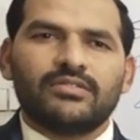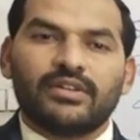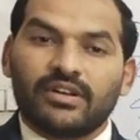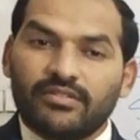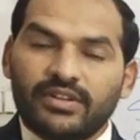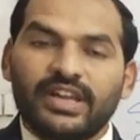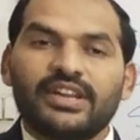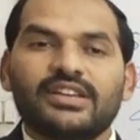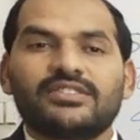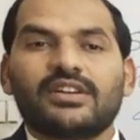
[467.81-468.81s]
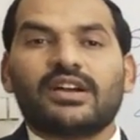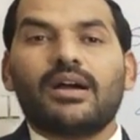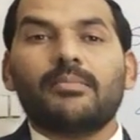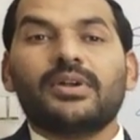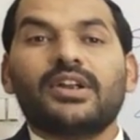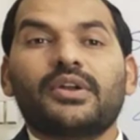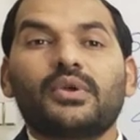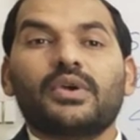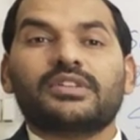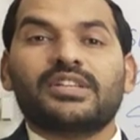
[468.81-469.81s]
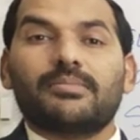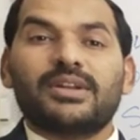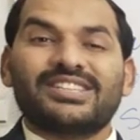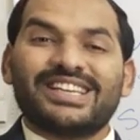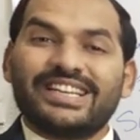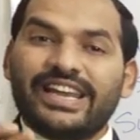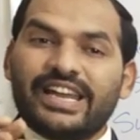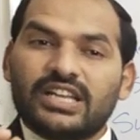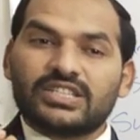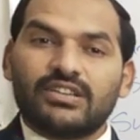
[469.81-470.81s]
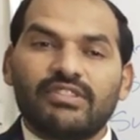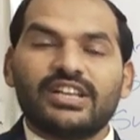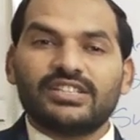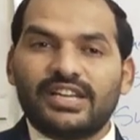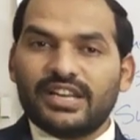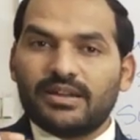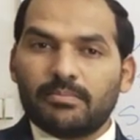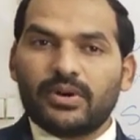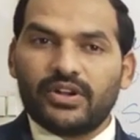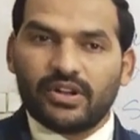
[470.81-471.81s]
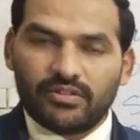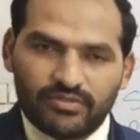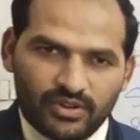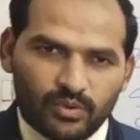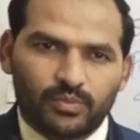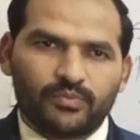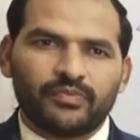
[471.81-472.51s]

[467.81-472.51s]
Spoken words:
for a various competitive examination in a civil engineering point of view.